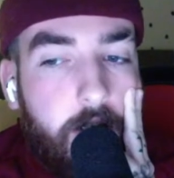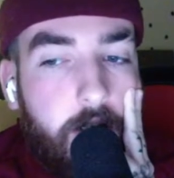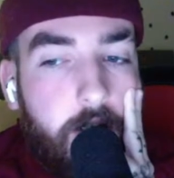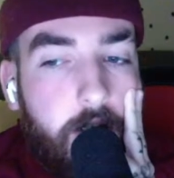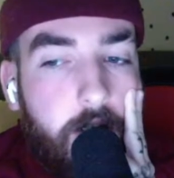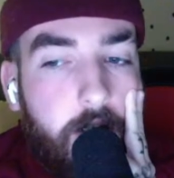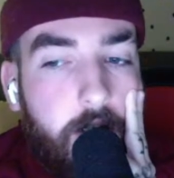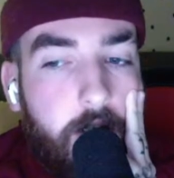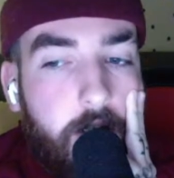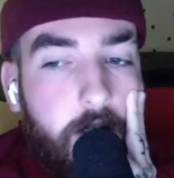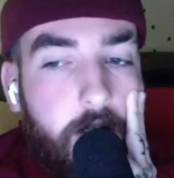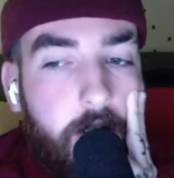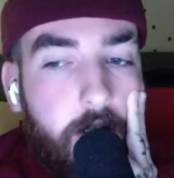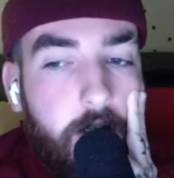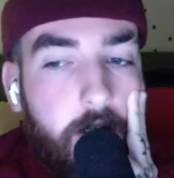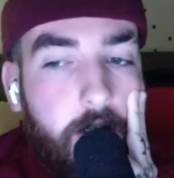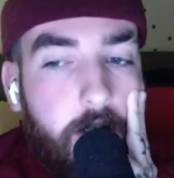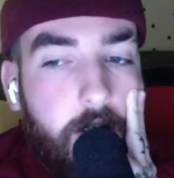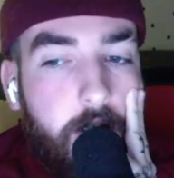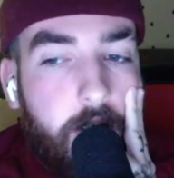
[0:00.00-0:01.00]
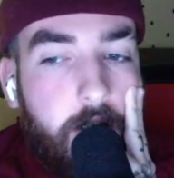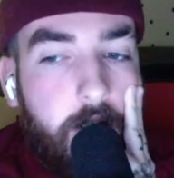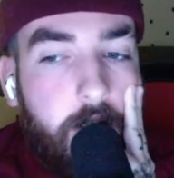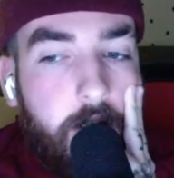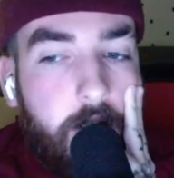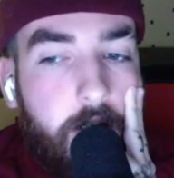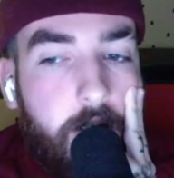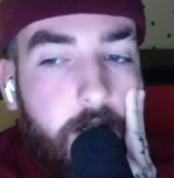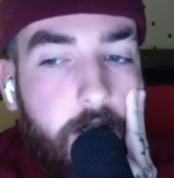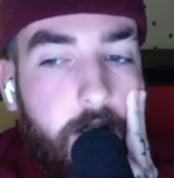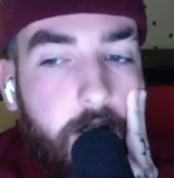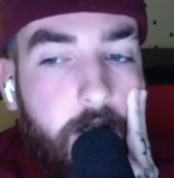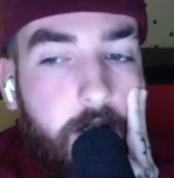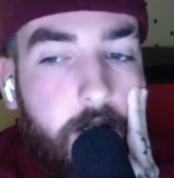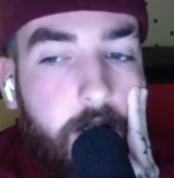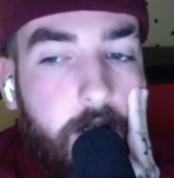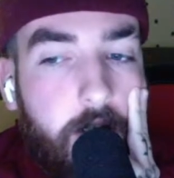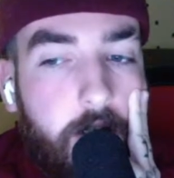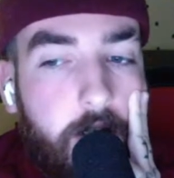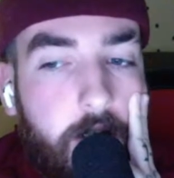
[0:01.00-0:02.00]
Well, that means they're in the Europa
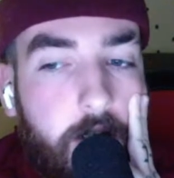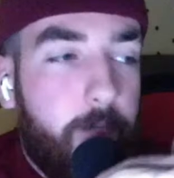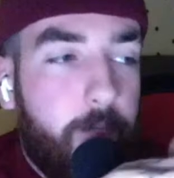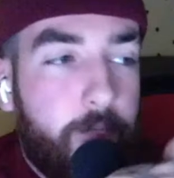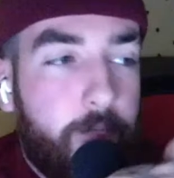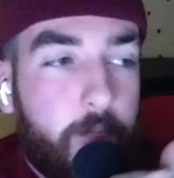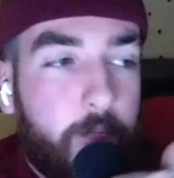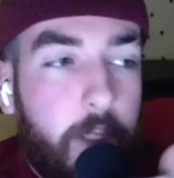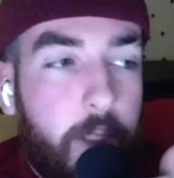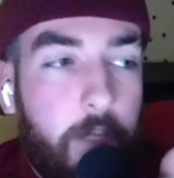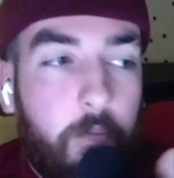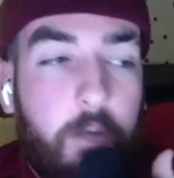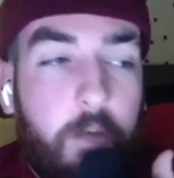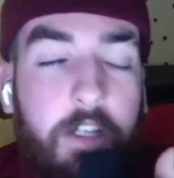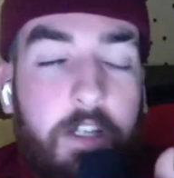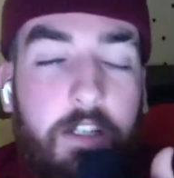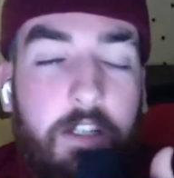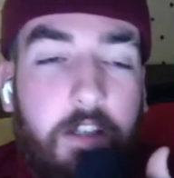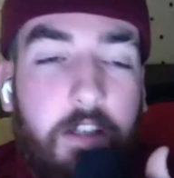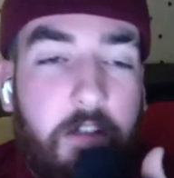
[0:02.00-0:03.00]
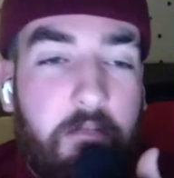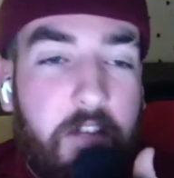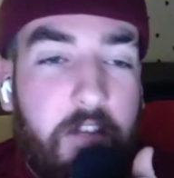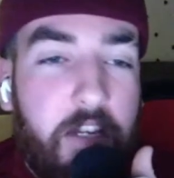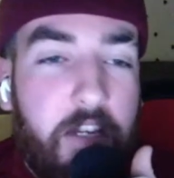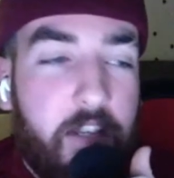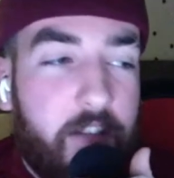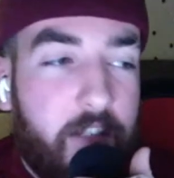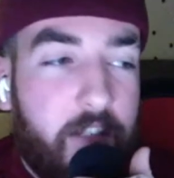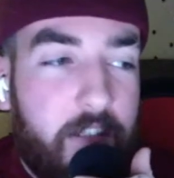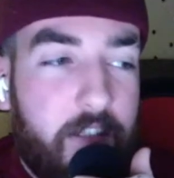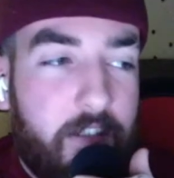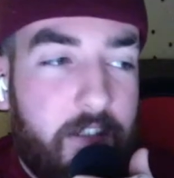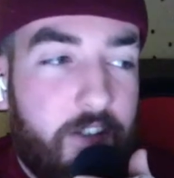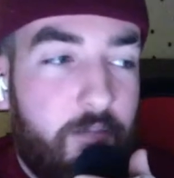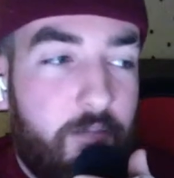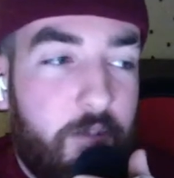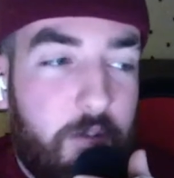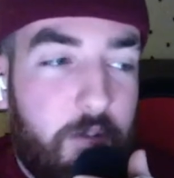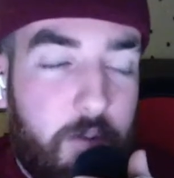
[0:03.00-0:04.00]
League, which currently Atletico
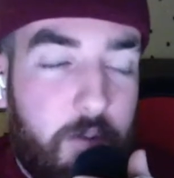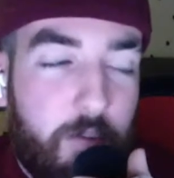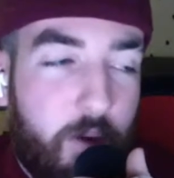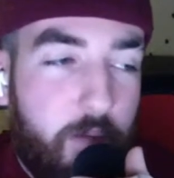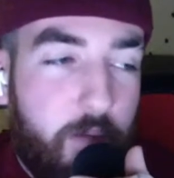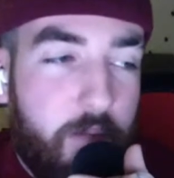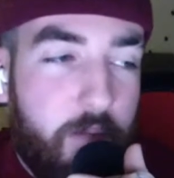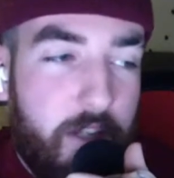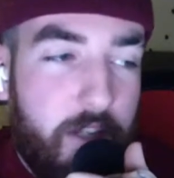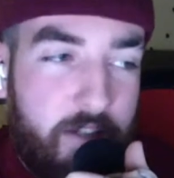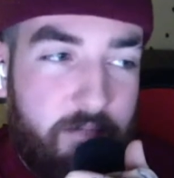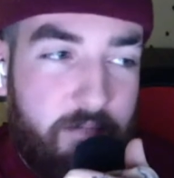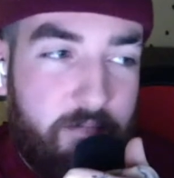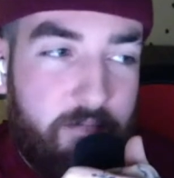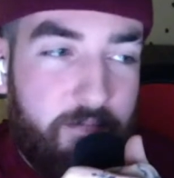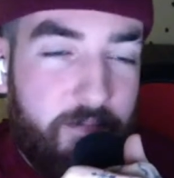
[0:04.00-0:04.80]
Madrid won't be in.